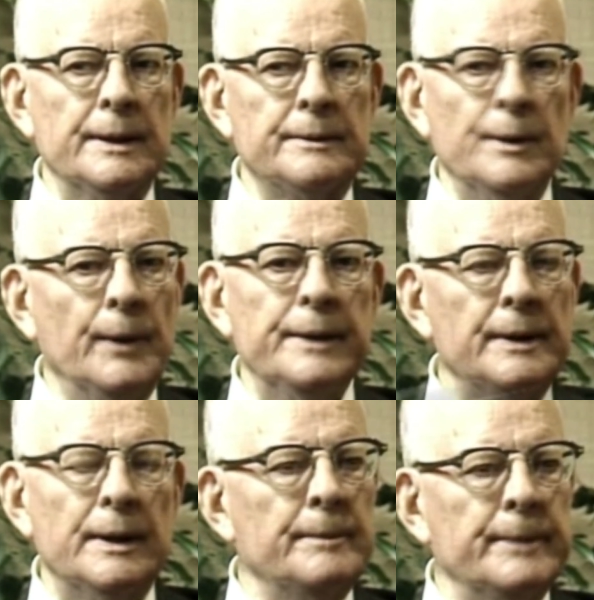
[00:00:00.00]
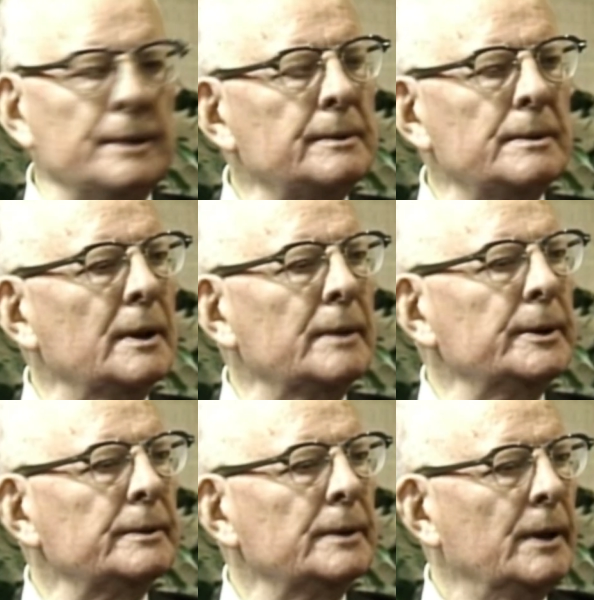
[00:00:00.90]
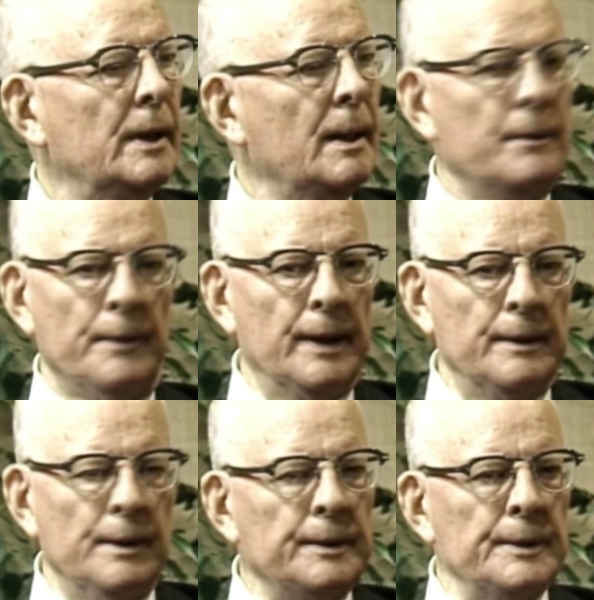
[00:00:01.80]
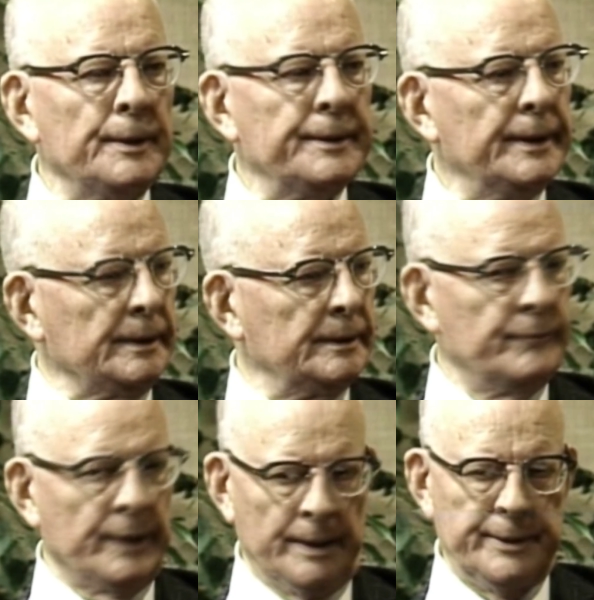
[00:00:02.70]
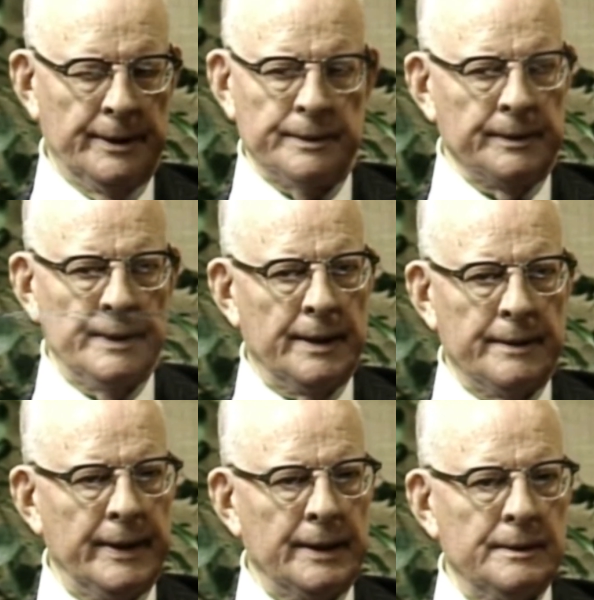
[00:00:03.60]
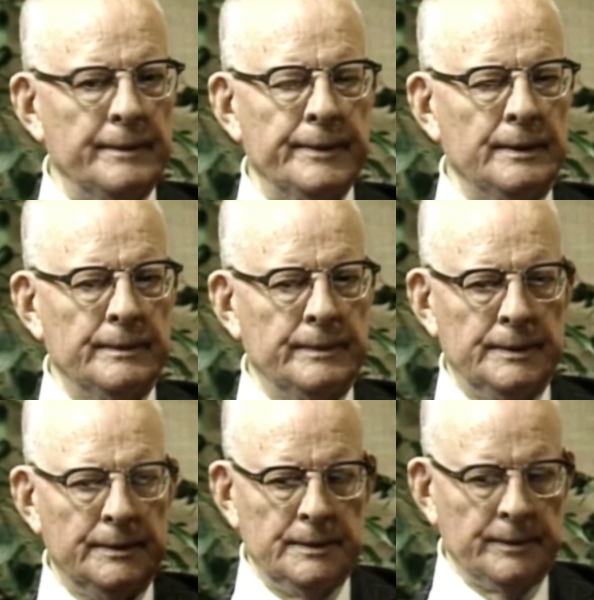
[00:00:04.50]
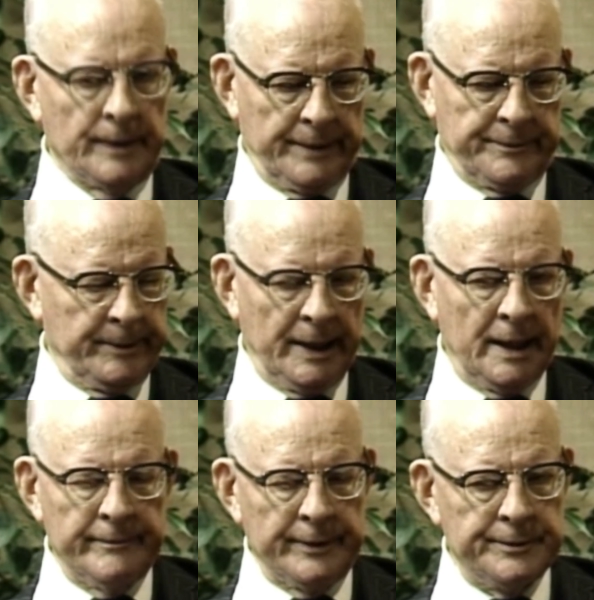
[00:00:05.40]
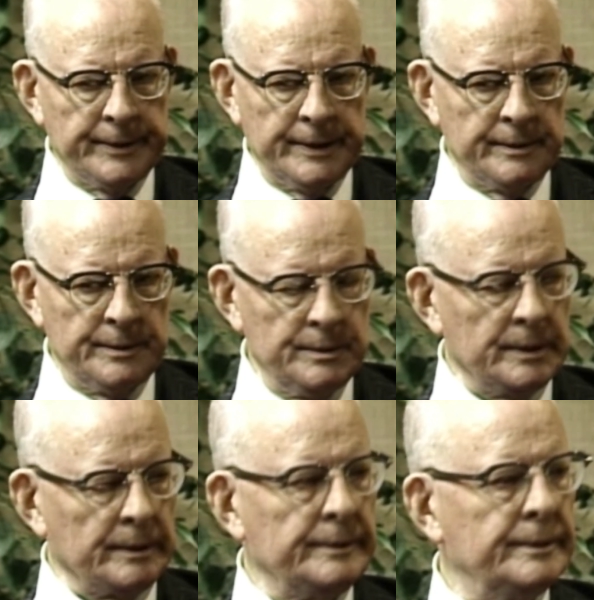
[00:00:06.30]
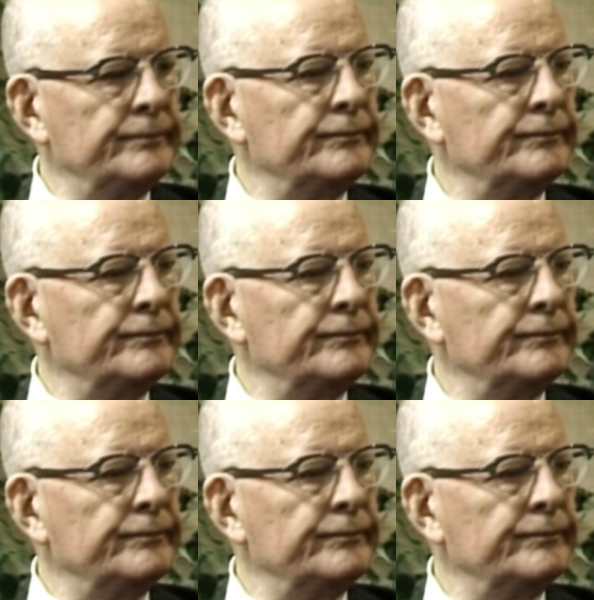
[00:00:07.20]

has no idea how big the job is, nor how long it will take, but I'm telling you, a lot of activity will have to be obvious within 2 years,